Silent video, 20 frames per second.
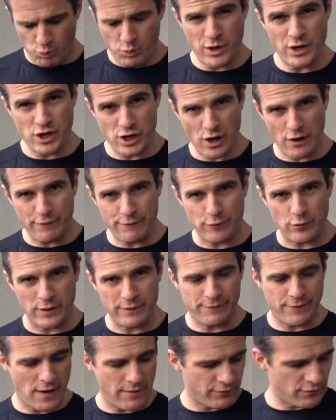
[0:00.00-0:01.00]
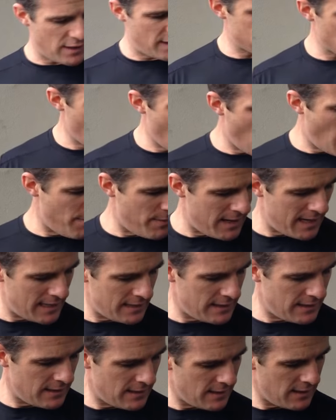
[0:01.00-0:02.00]
When you go 45 degrees, I
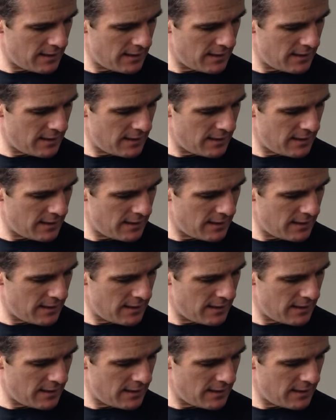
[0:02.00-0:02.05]
mean